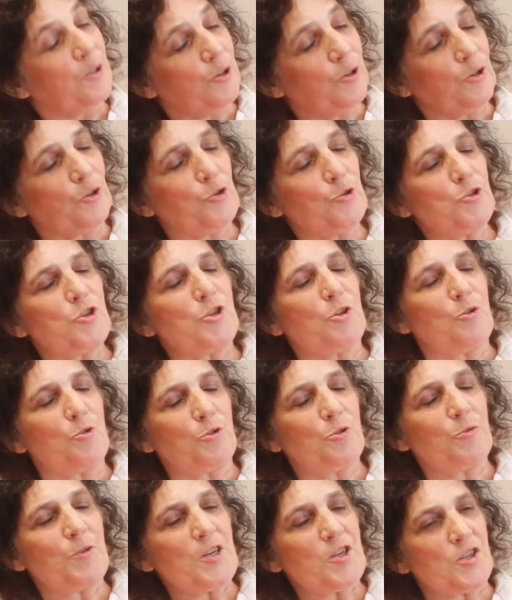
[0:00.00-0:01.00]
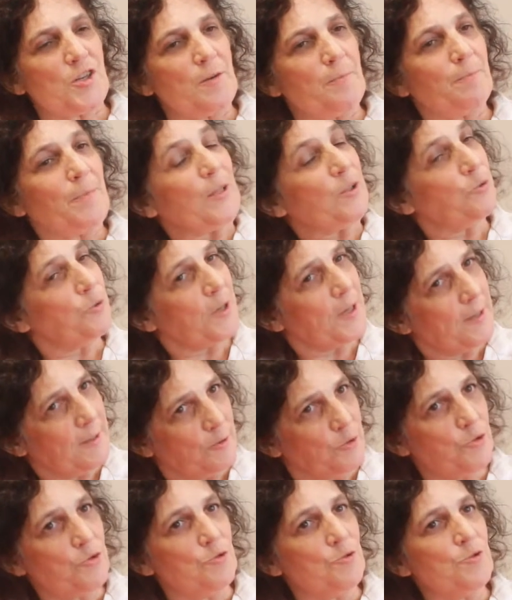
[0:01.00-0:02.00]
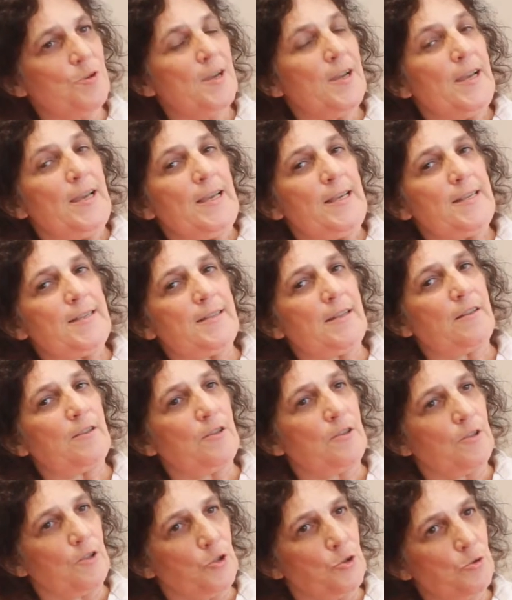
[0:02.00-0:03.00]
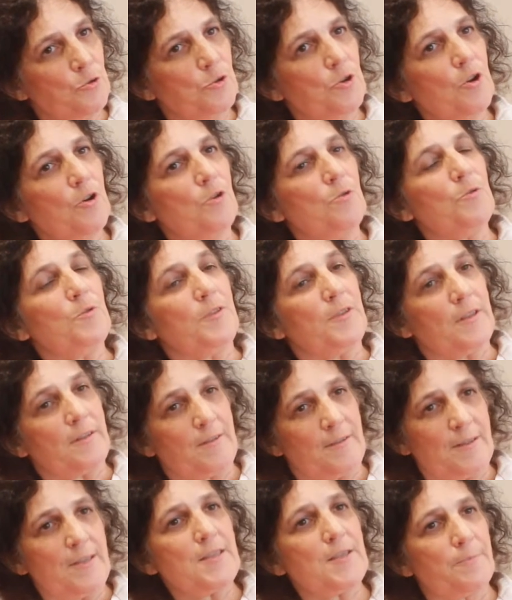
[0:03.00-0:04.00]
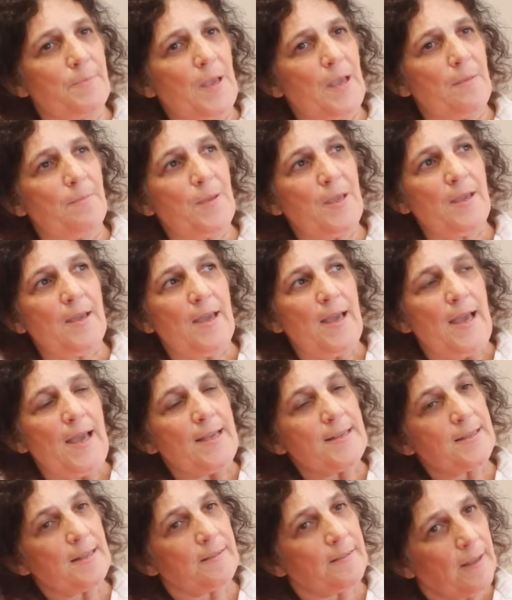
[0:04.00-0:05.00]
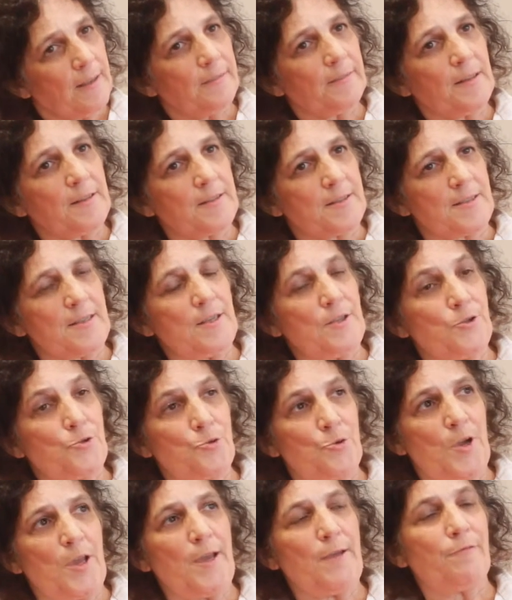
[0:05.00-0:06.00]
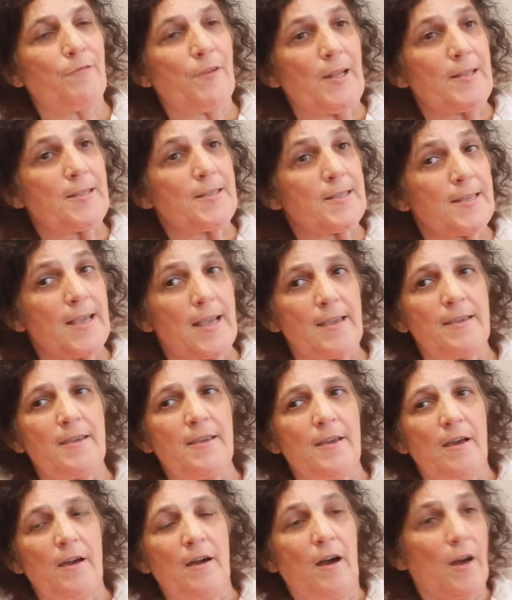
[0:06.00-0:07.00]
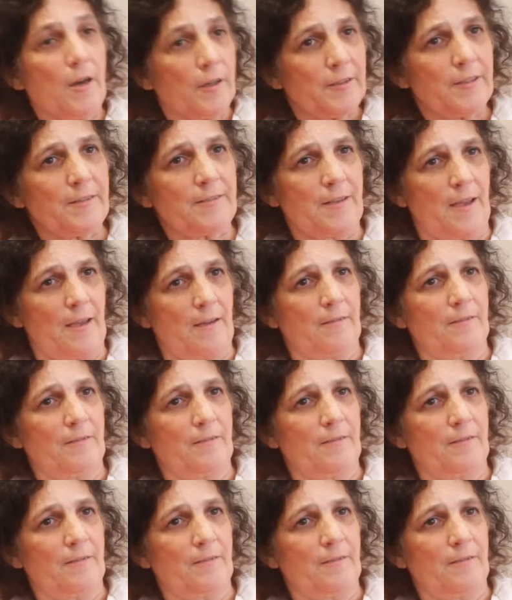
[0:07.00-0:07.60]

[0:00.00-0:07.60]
Good question. But you can do is that you know that this baby has a tendency to have, let's say, heart attack.